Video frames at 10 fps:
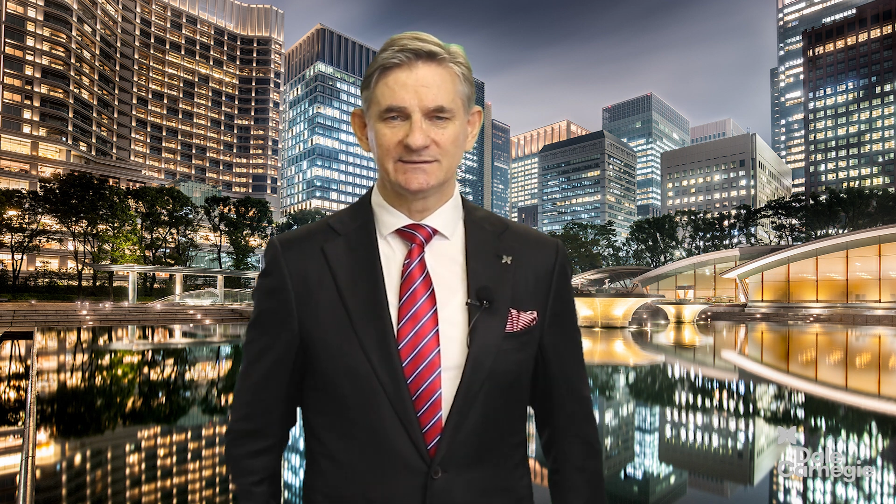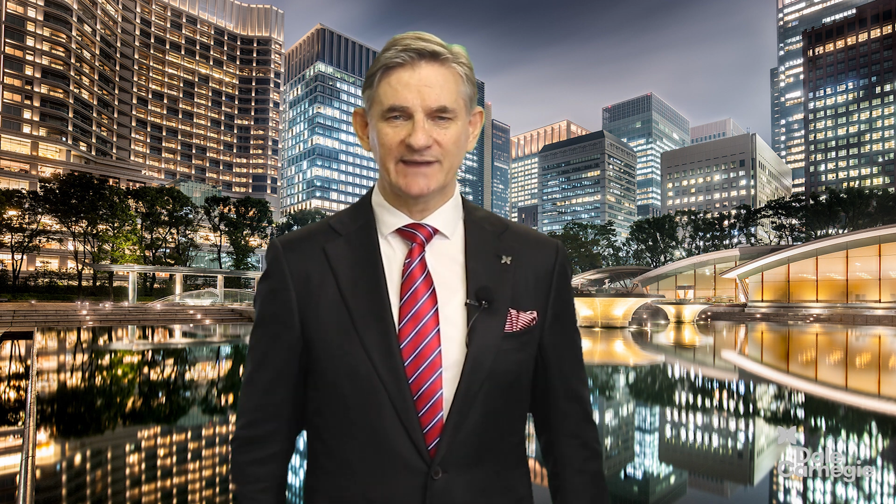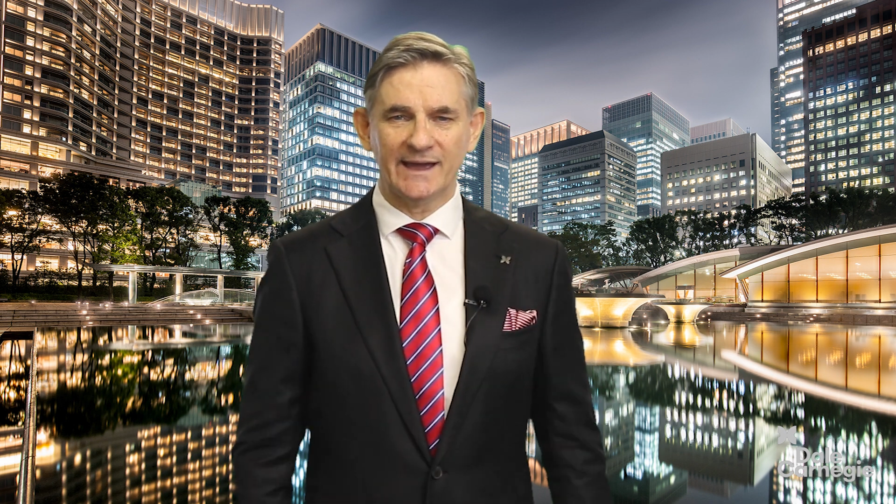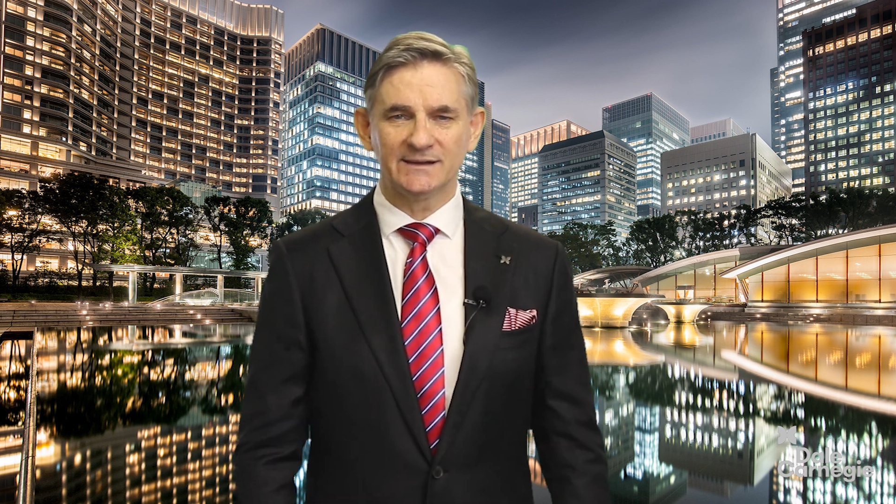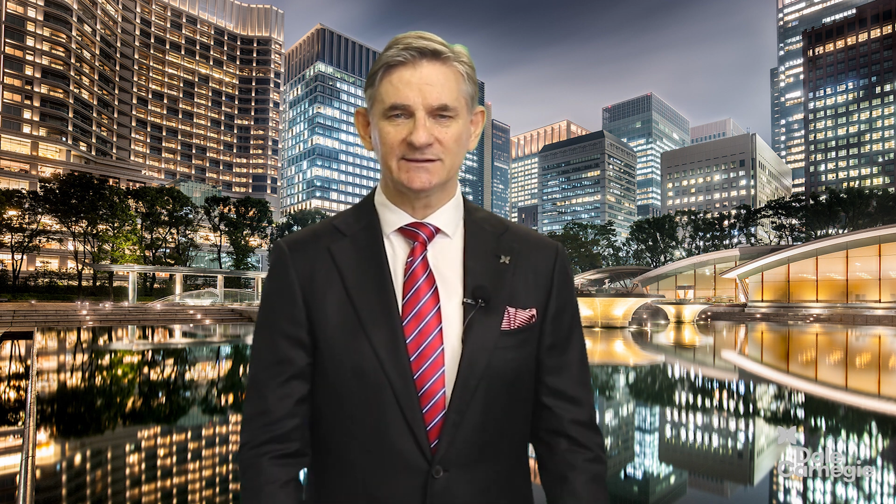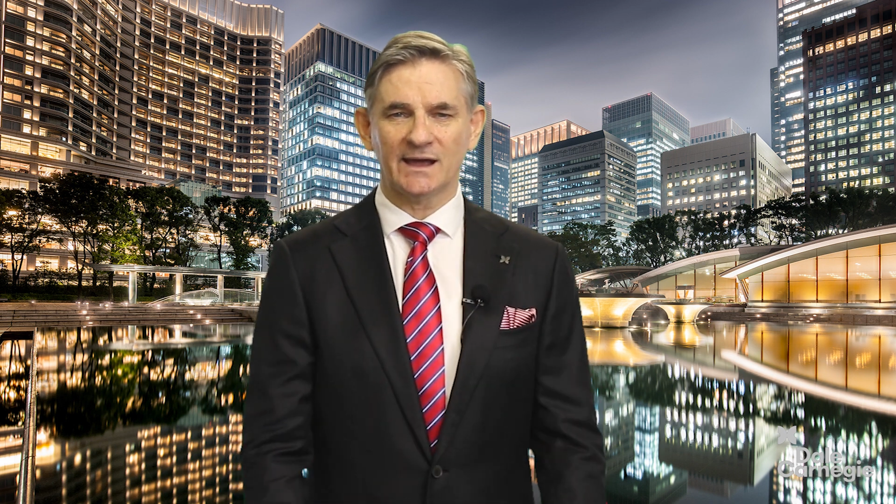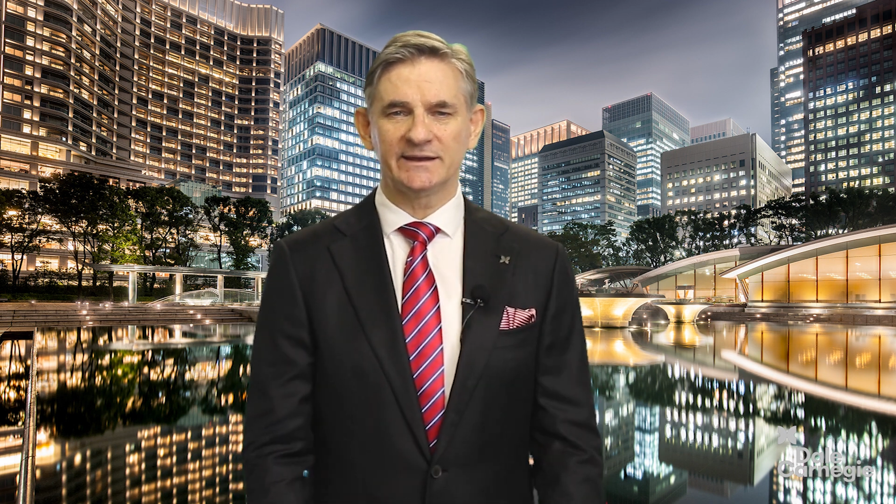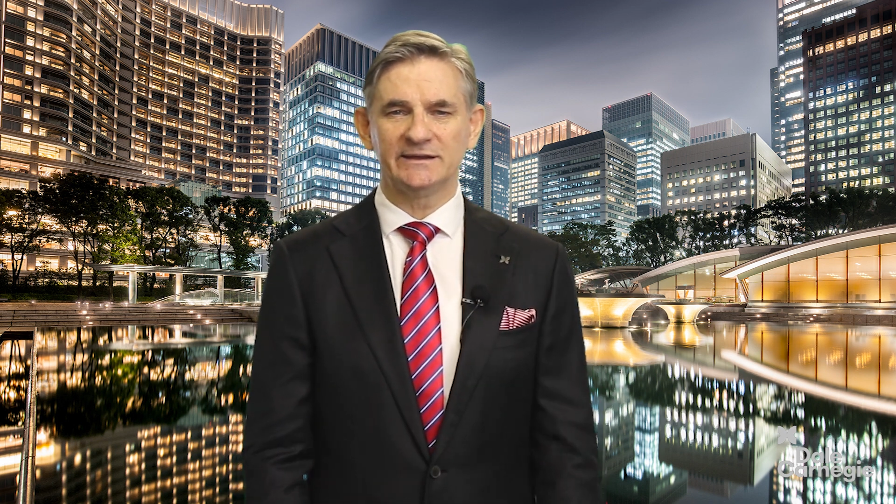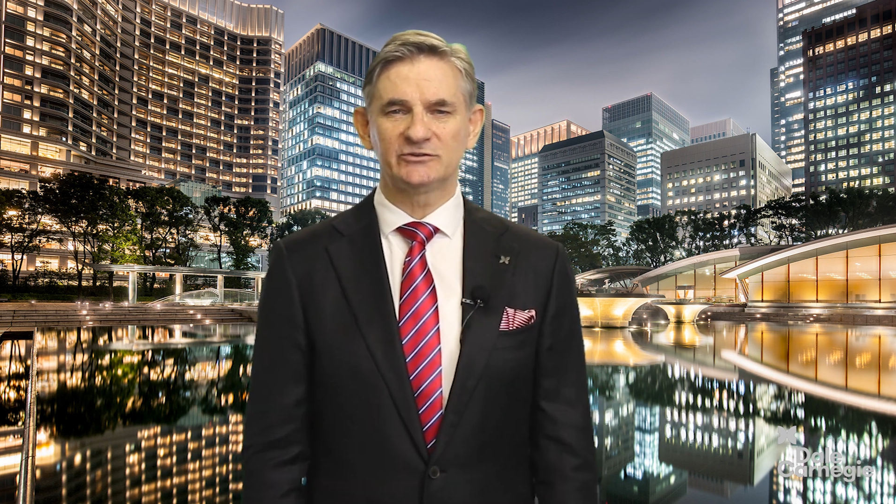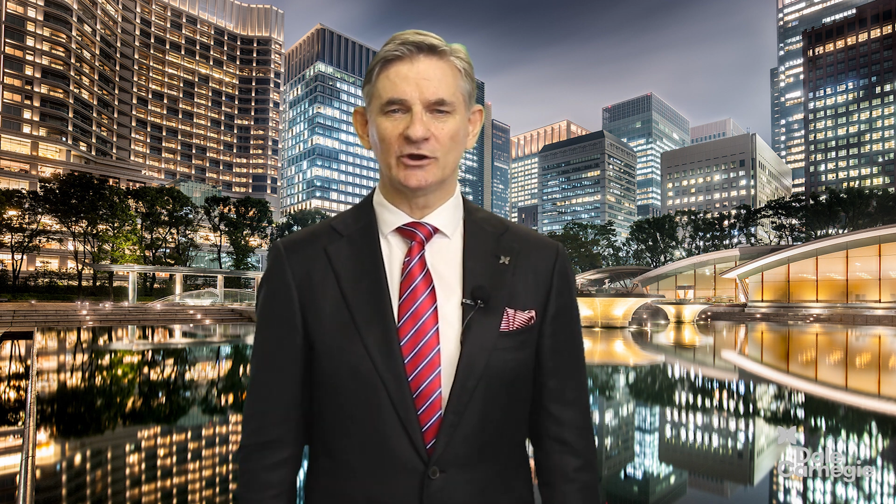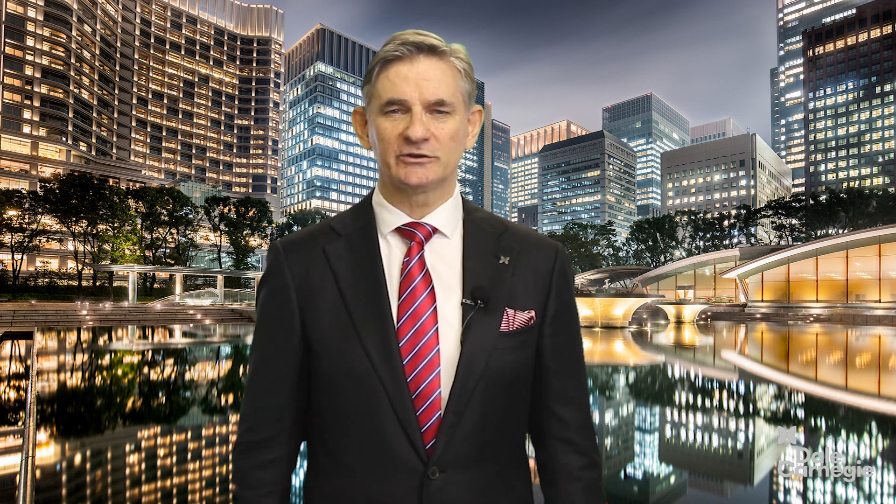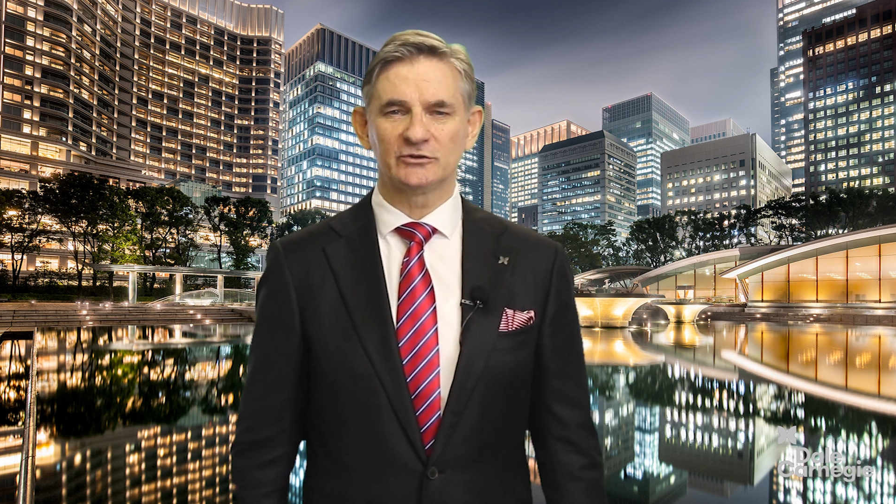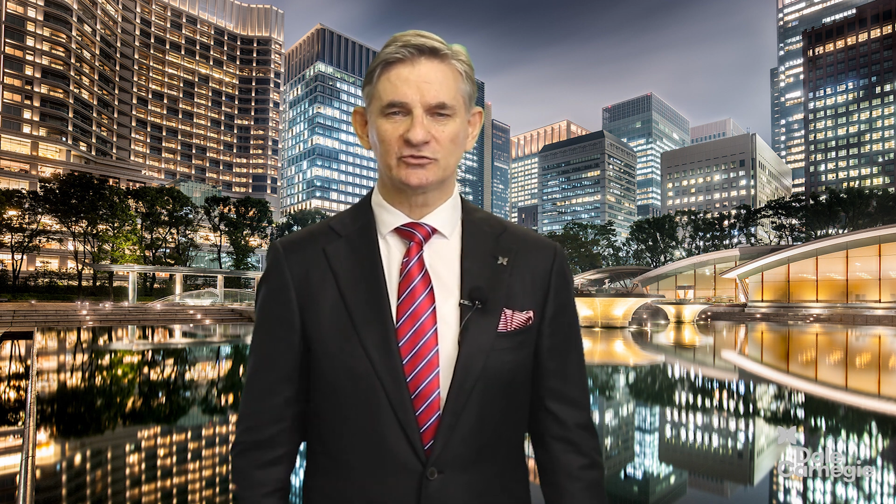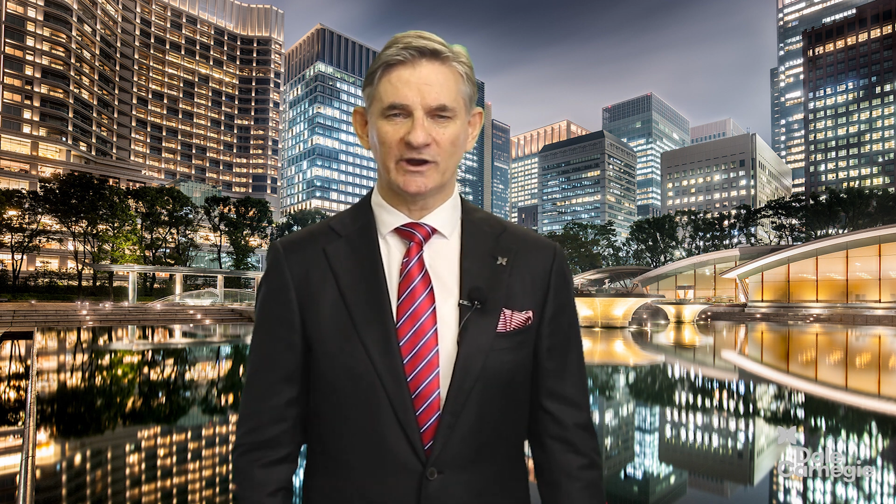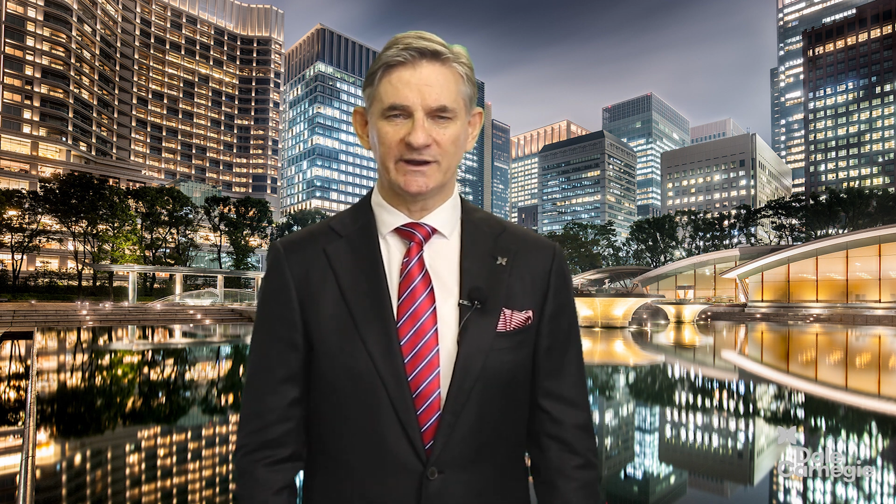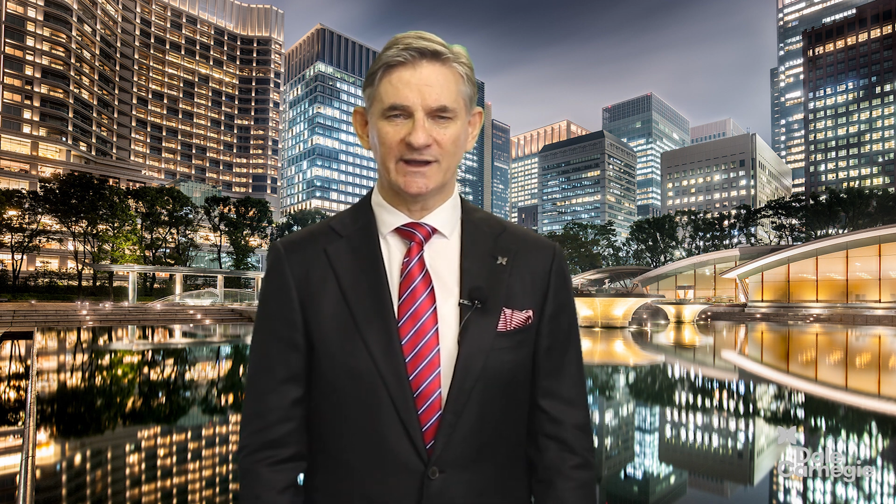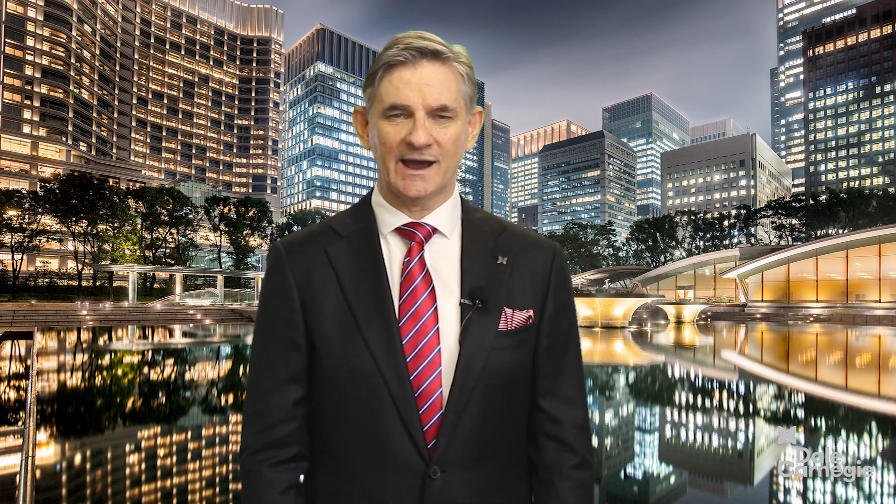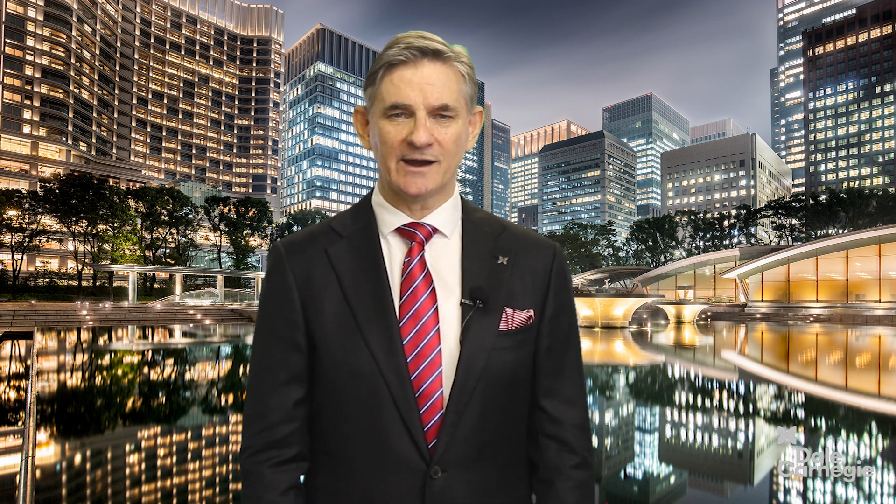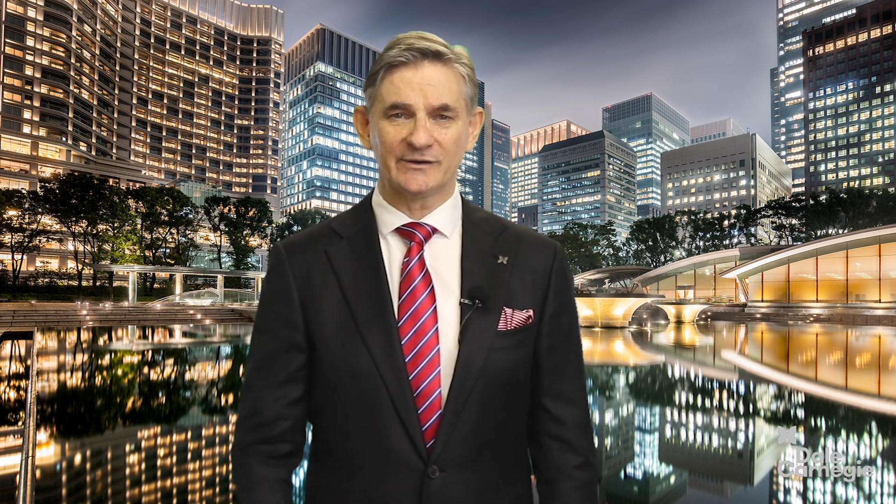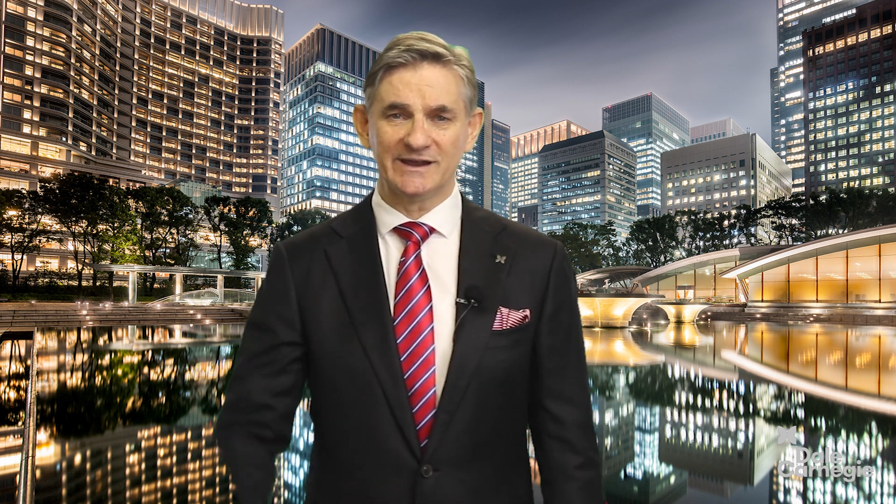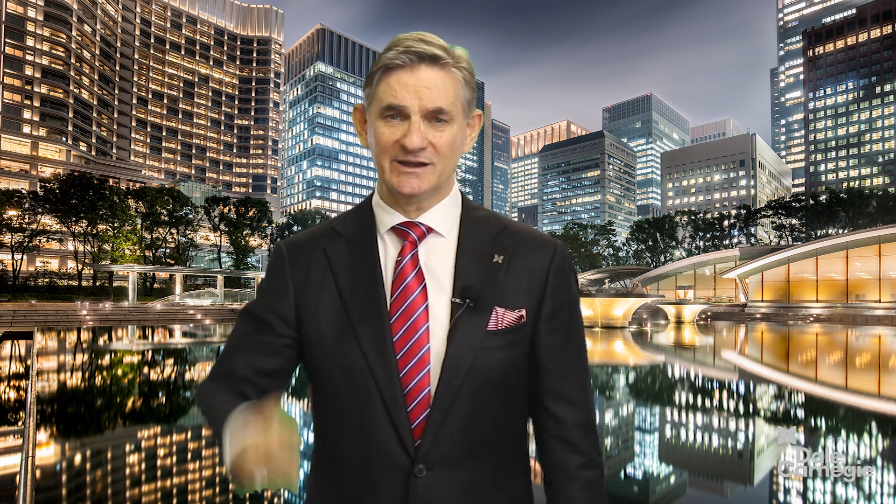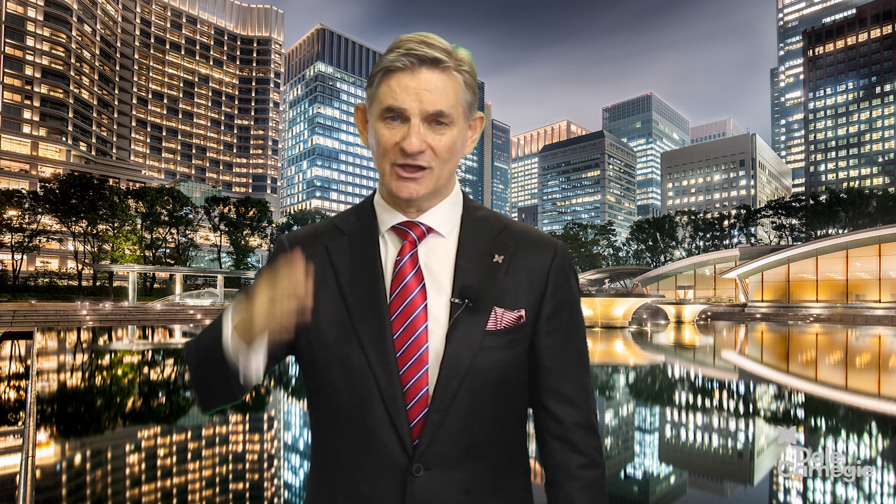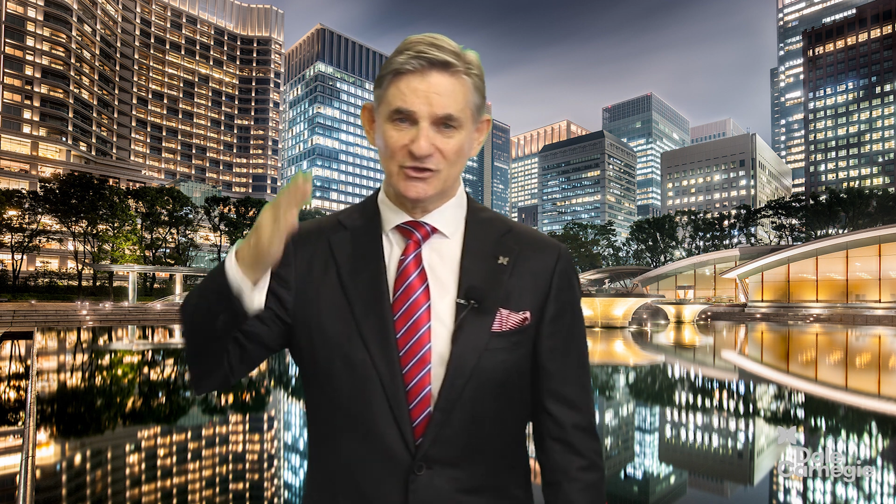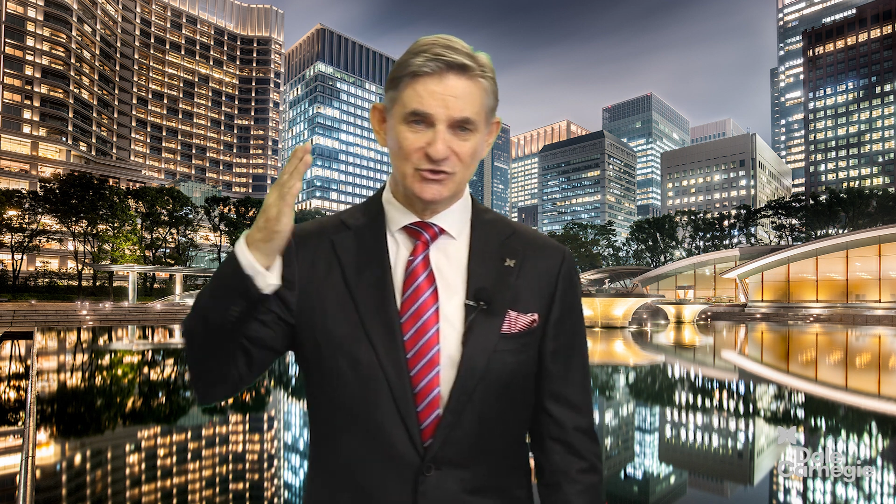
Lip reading: Dale Carnegie Tokyo Training are in